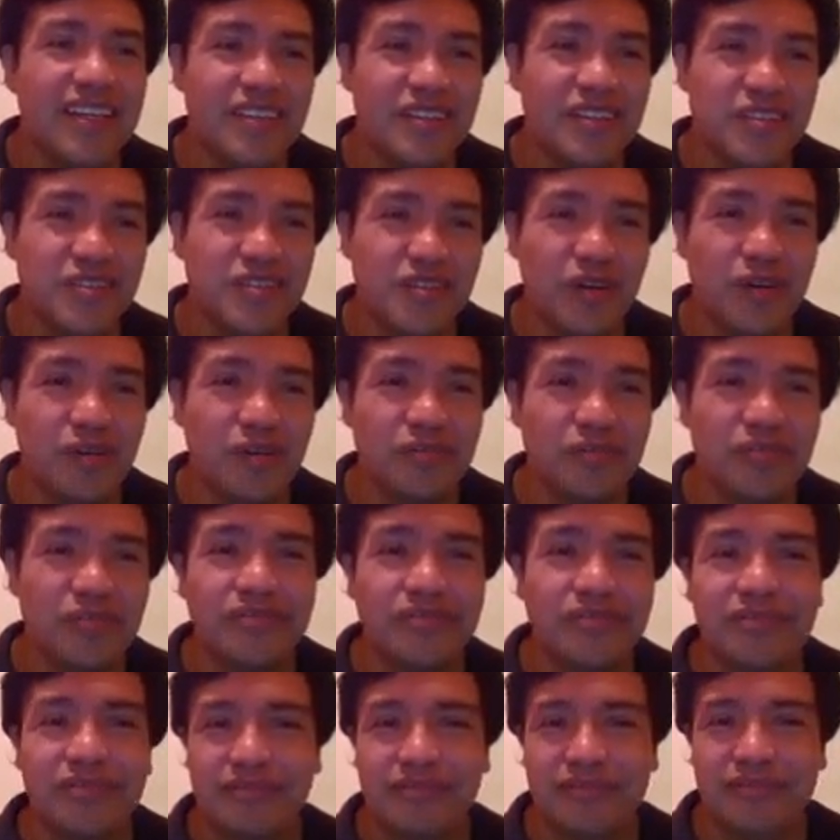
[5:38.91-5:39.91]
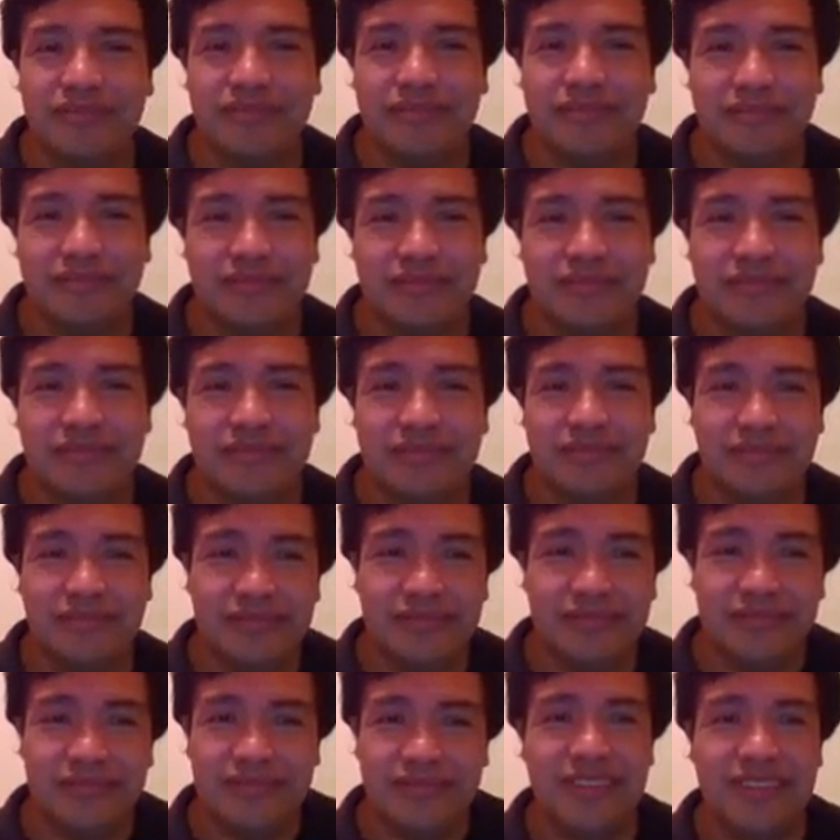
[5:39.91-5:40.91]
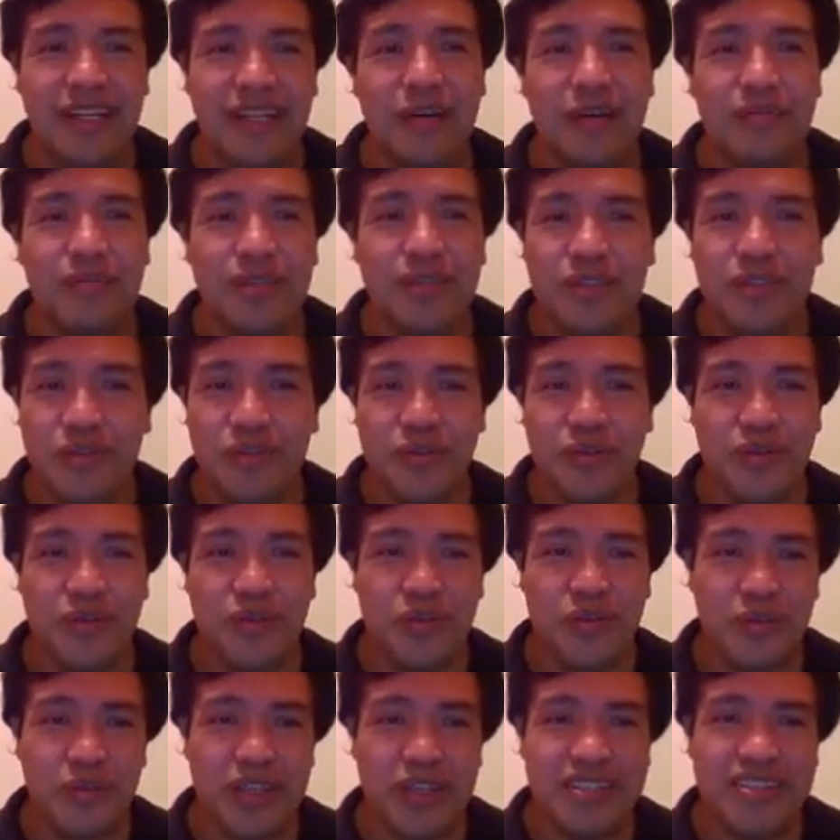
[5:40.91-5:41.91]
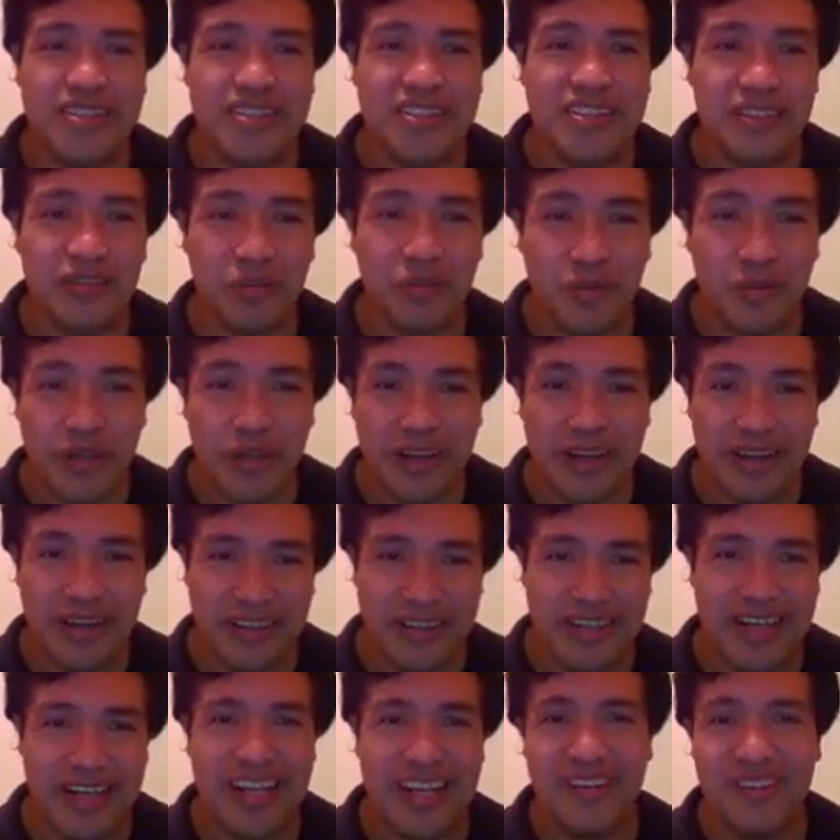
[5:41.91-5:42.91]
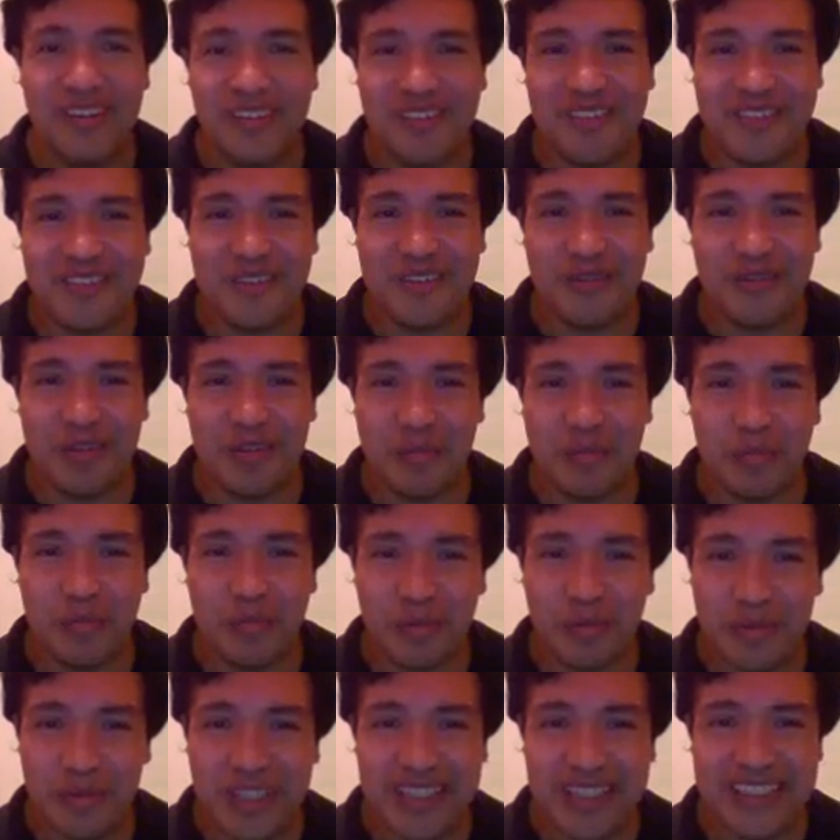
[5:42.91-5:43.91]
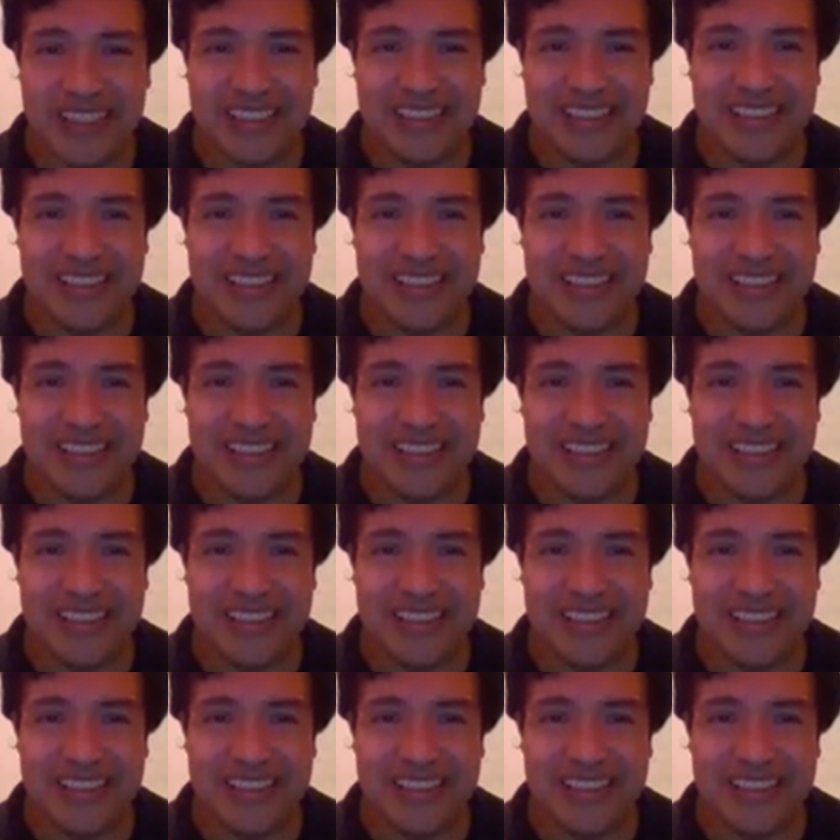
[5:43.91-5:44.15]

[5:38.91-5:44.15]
Some can be used with singular and also with plural